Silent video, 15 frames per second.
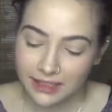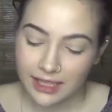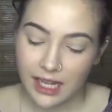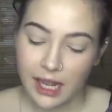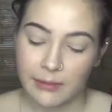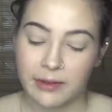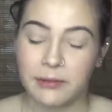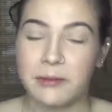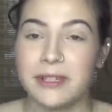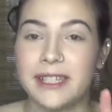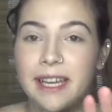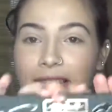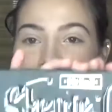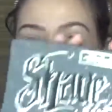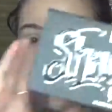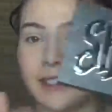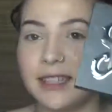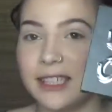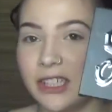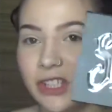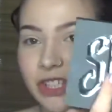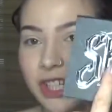going to be taking
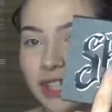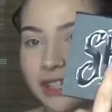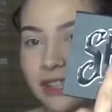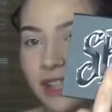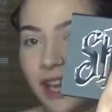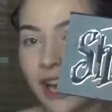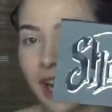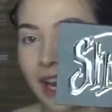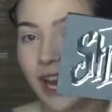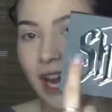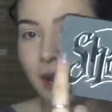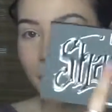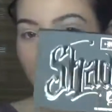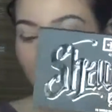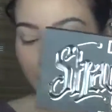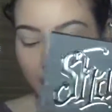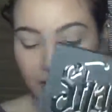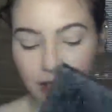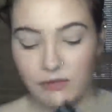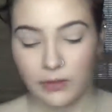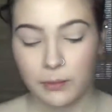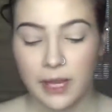the Shade and Light eye
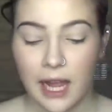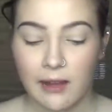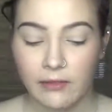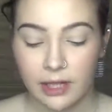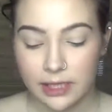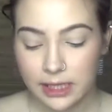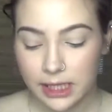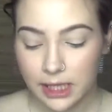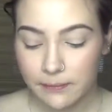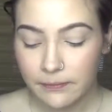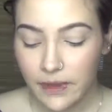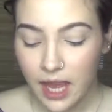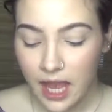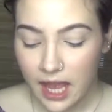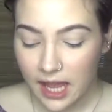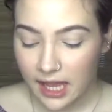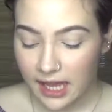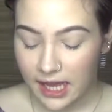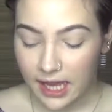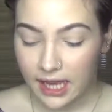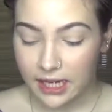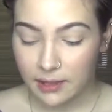palette from Kat Von D,
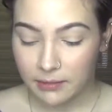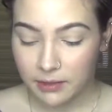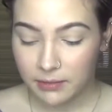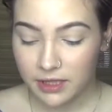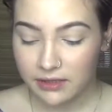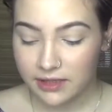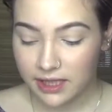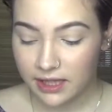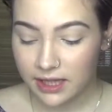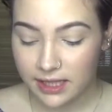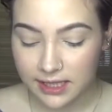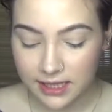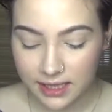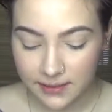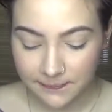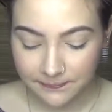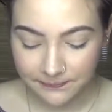and I'm going to be using this,